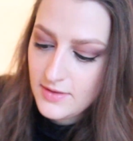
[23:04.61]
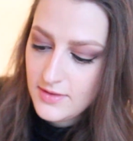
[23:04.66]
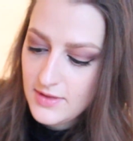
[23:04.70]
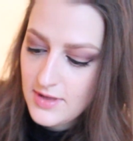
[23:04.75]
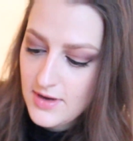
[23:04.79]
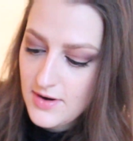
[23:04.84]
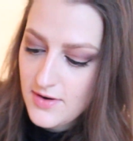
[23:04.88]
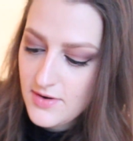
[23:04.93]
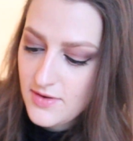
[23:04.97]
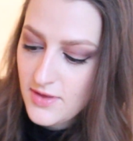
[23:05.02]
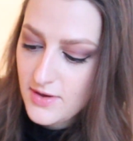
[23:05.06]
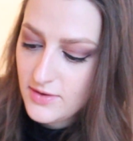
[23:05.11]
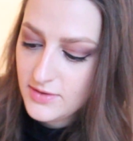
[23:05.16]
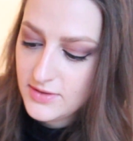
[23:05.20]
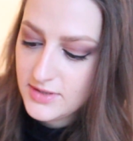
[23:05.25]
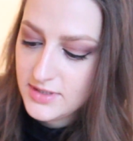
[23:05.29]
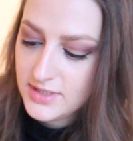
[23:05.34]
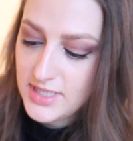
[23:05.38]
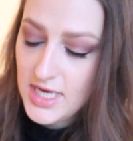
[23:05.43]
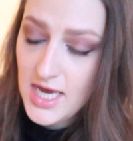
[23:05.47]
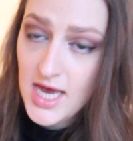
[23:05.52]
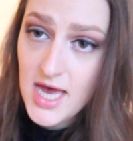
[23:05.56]
They're
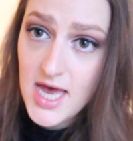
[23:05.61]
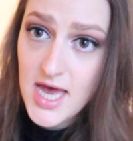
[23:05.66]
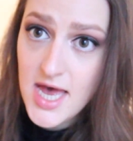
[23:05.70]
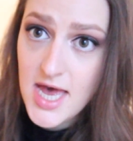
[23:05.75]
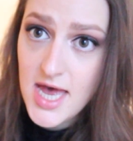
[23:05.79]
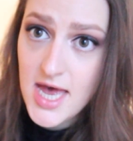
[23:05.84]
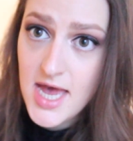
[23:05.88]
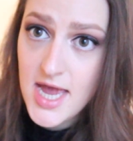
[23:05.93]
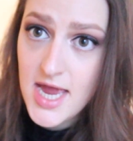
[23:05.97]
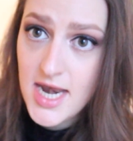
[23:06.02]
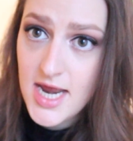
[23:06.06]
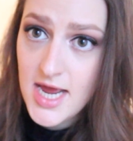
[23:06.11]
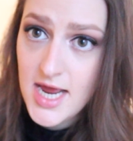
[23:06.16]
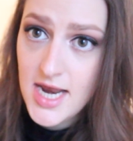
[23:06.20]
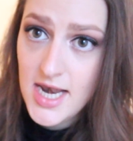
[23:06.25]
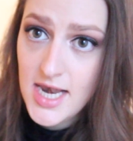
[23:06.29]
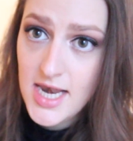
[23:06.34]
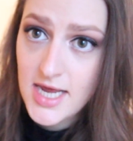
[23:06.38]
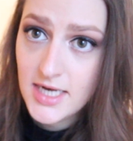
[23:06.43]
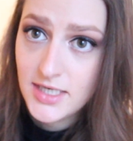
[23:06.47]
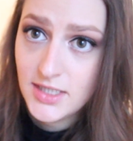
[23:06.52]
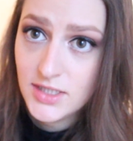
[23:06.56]
those tiny
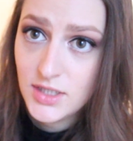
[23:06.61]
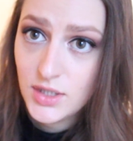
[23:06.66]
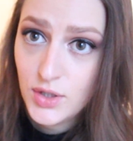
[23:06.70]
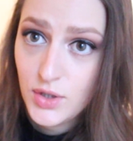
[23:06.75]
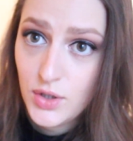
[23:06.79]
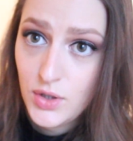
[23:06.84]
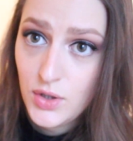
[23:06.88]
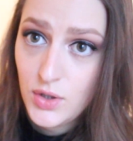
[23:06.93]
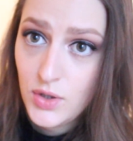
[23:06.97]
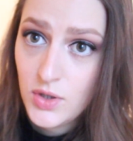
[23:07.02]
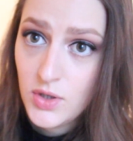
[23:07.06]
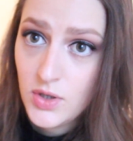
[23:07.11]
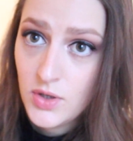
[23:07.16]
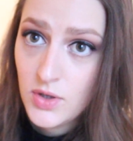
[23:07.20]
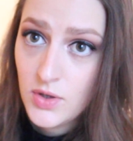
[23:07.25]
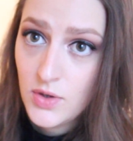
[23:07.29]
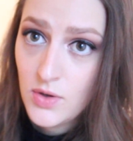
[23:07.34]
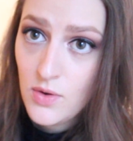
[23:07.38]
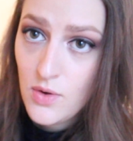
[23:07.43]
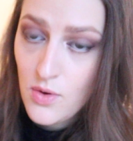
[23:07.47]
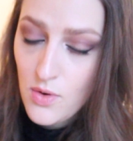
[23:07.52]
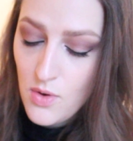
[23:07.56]
little
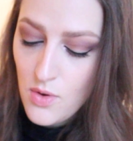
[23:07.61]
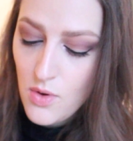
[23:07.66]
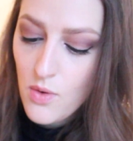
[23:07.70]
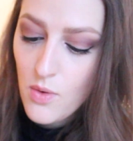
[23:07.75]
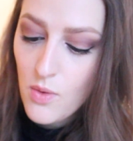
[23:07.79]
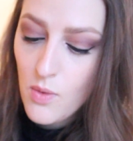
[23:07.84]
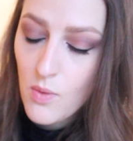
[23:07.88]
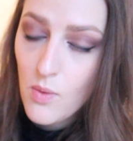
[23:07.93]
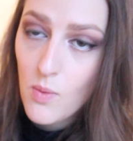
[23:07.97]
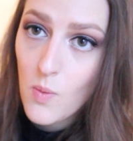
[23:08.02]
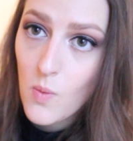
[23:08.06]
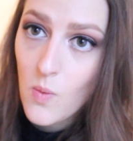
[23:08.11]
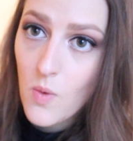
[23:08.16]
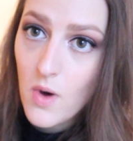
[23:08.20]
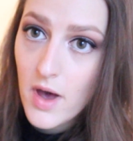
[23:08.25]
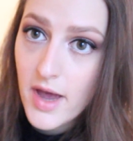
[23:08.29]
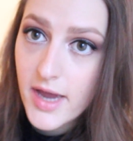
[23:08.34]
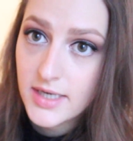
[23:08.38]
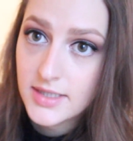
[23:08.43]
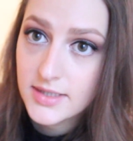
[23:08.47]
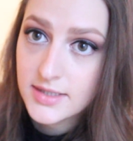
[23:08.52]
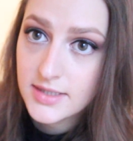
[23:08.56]

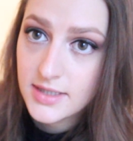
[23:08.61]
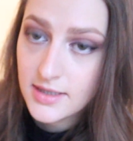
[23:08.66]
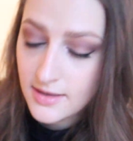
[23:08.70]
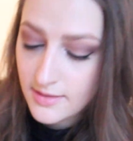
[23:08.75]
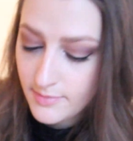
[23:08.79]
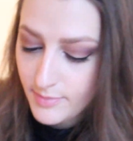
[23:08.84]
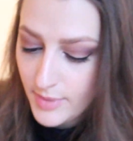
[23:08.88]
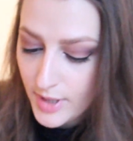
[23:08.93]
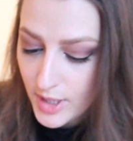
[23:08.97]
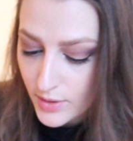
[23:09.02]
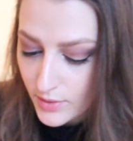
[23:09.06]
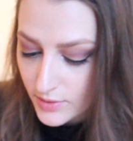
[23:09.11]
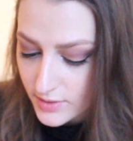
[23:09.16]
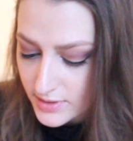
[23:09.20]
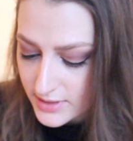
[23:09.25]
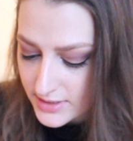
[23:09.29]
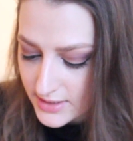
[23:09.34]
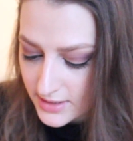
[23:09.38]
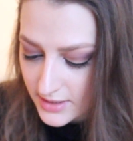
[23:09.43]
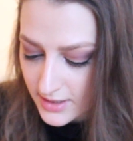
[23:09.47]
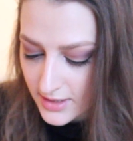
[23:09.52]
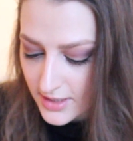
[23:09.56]
white
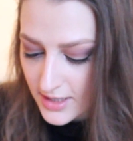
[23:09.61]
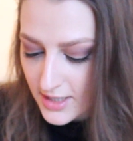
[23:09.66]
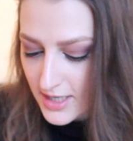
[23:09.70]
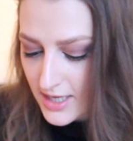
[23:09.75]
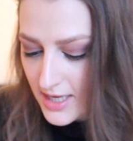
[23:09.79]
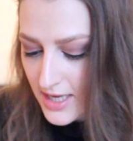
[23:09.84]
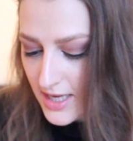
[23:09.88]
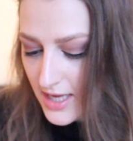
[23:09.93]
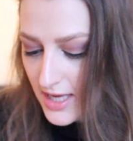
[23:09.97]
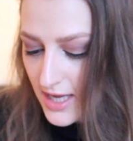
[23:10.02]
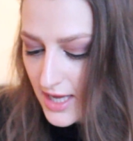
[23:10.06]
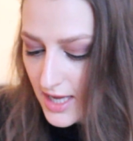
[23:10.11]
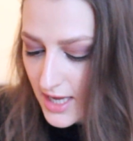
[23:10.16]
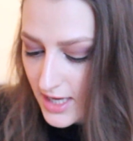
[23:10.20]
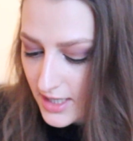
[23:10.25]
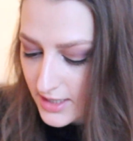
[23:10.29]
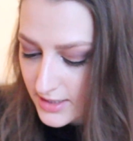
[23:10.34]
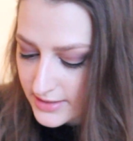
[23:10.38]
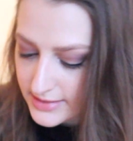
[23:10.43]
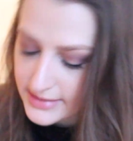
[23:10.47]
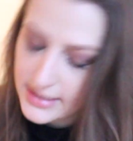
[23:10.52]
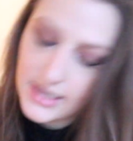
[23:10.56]
pills,
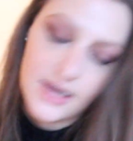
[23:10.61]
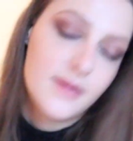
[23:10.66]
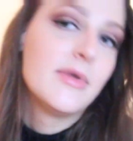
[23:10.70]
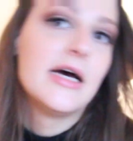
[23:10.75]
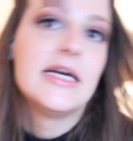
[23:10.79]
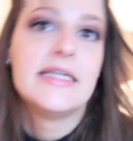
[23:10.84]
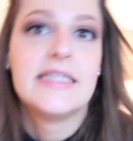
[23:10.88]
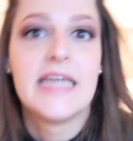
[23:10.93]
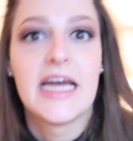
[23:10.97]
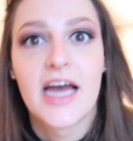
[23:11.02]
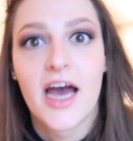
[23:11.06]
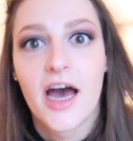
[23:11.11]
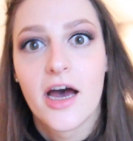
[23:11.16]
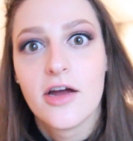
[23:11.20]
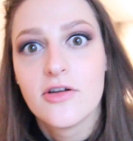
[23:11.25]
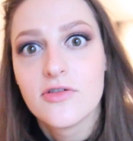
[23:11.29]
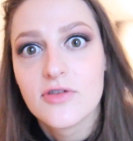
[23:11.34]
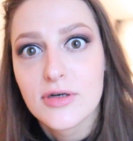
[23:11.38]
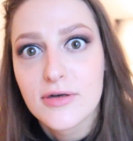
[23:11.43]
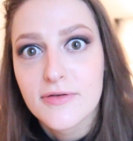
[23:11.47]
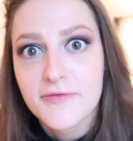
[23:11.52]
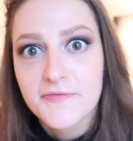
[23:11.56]
and I take
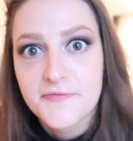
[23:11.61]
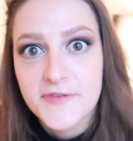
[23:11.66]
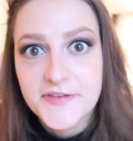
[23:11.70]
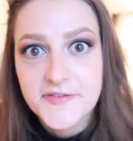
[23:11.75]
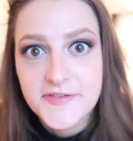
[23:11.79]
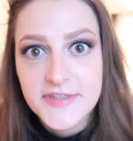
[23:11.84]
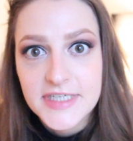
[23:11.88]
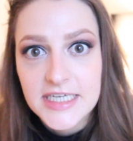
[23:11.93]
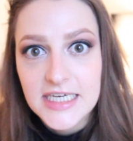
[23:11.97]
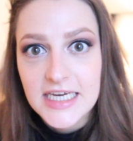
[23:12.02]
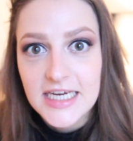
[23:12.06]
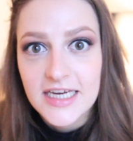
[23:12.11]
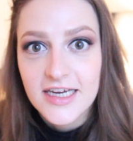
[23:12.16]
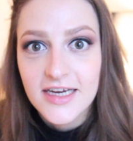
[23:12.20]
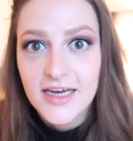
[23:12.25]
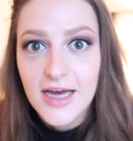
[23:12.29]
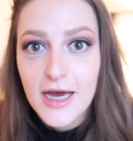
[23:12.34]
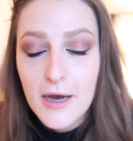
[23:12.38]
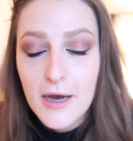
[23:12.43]
150